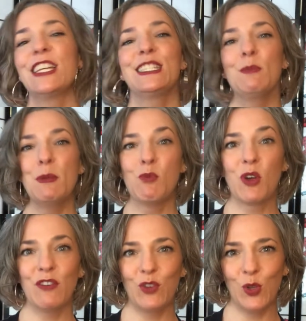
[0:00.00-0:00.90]
to be more
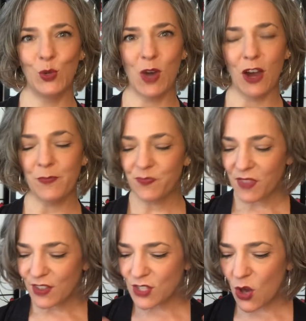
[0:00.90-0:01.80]
of who you are.
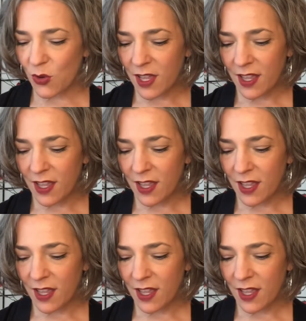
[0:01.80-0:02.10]
So,